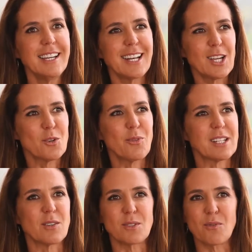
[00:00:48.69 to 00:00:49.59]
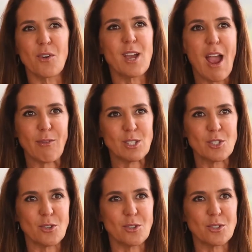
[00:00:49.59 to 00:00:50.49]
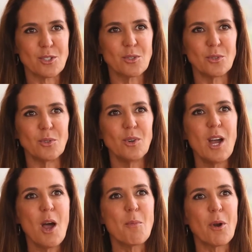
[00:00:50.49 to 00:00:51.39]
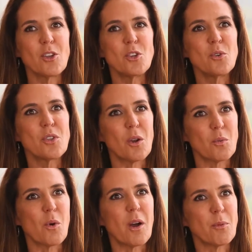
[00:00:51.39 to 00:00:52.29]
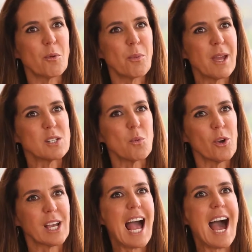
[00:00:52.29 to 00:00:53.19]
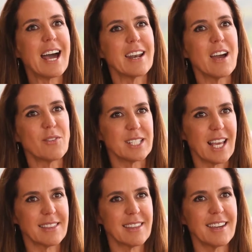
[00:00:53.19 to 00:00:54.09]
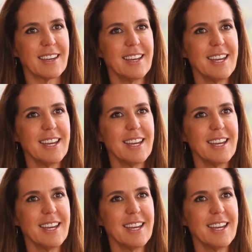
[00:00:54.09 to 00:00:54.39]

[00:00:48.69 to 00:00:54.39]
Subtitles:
In actual fact, I was a very average student at school, but I knew that I'd be prepared to work hard enough to get there.